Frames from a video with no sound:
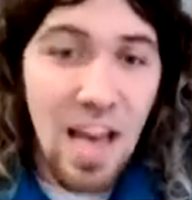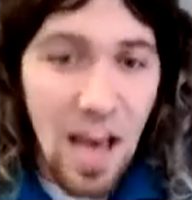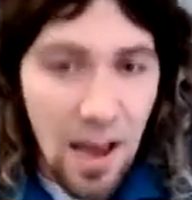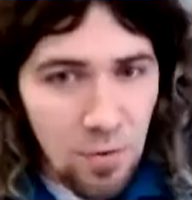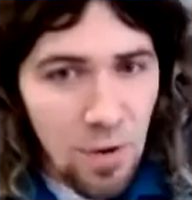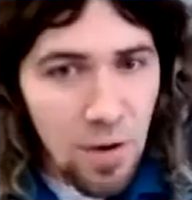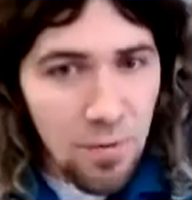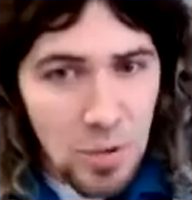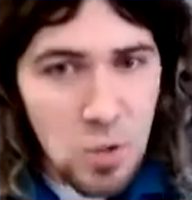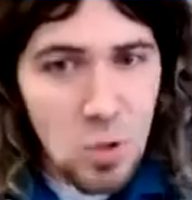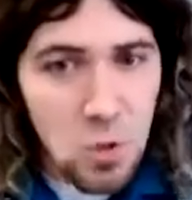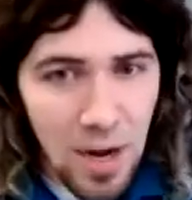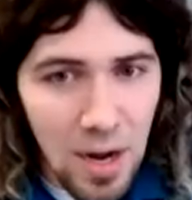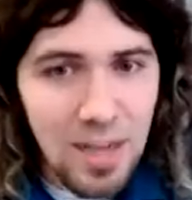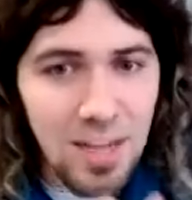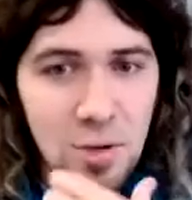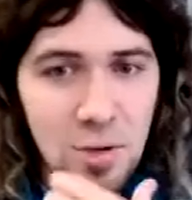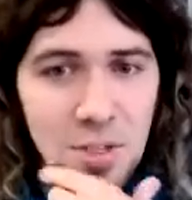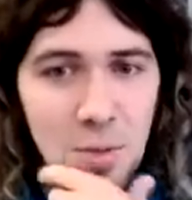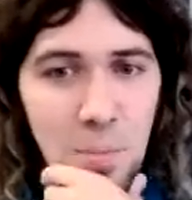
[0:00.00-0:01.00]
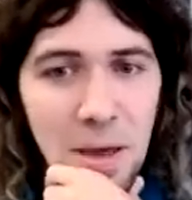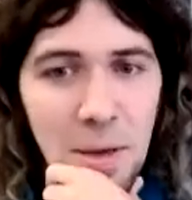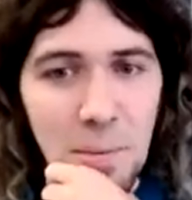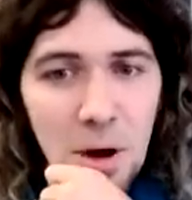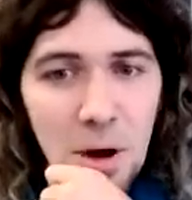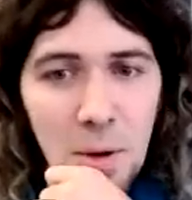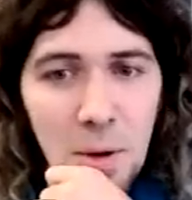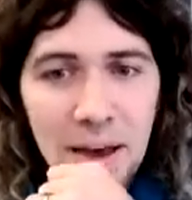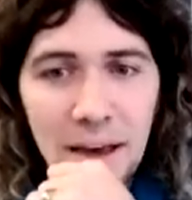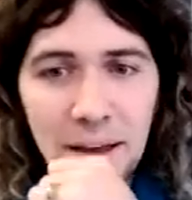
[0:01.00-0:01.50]
Have you ever tried to use a ping
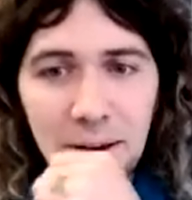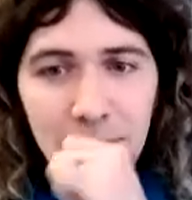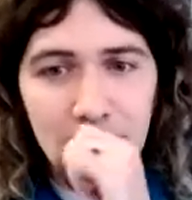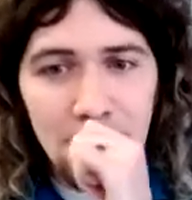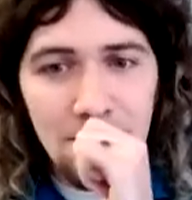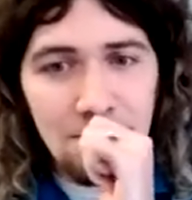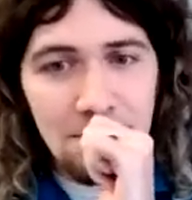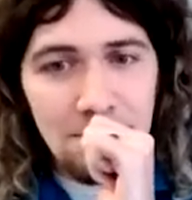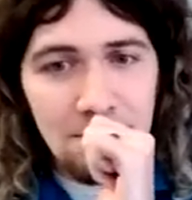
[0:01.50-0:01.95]
pong paddle?